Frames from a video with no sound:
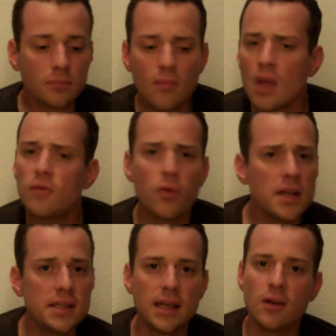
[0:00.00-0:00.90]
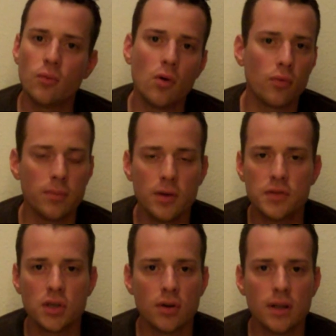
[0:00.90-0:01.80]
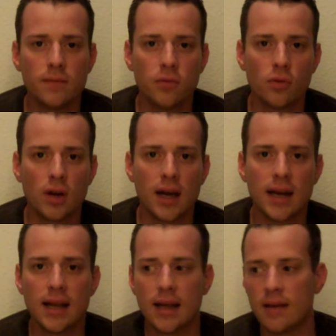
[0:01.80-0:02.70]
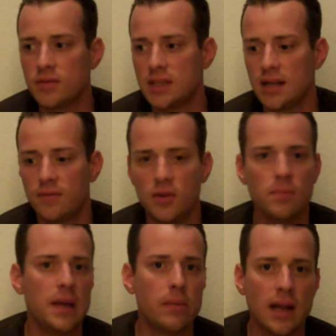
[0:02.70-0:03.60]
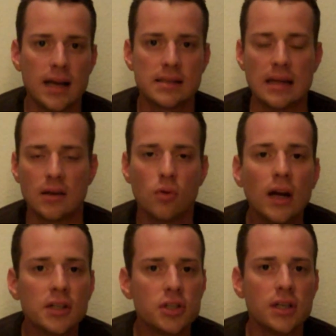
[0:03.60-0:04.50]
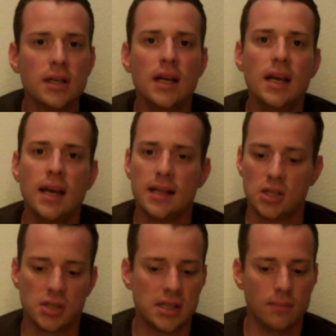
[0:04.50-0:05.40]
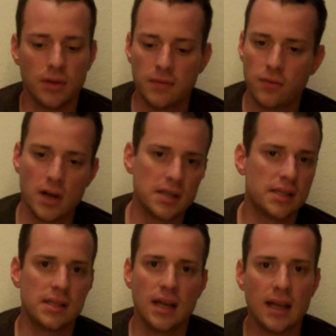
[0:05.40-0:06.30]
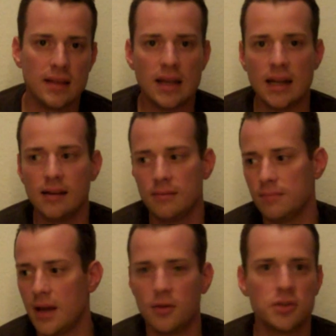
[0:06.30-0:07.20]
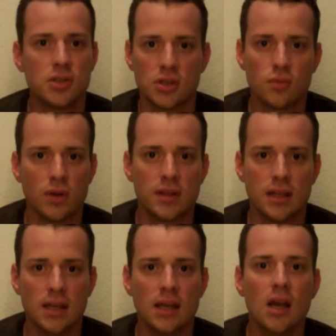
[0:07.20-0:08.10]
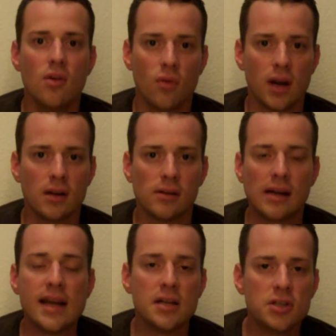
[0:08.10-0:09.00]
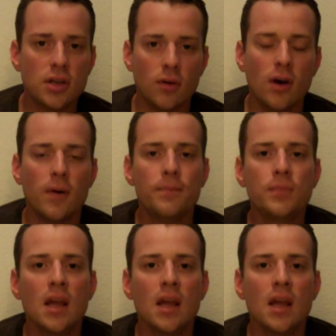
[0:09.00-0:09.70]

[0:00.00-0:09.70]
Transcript: Freezing it won't remove sodium fluoride. I've seen a few people ask that question. It just simply freezes it and then it melts just with the regular H2O.